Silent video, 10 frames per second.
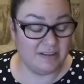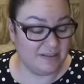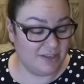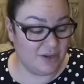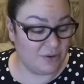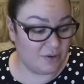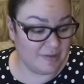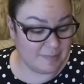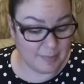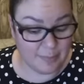You know, it could
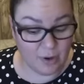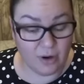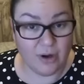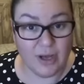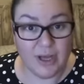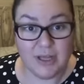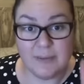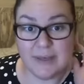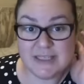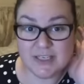even be more. The
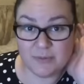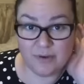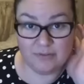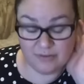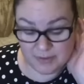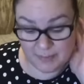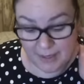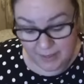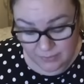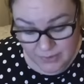mist is worth
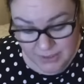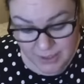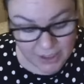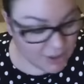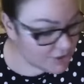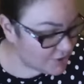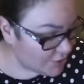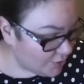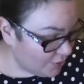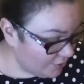£50.
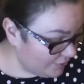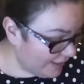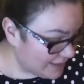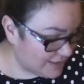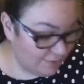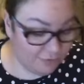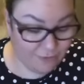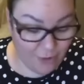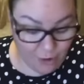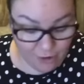So that's the
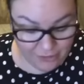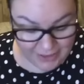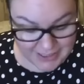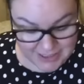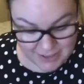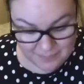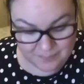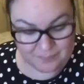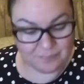fourth item.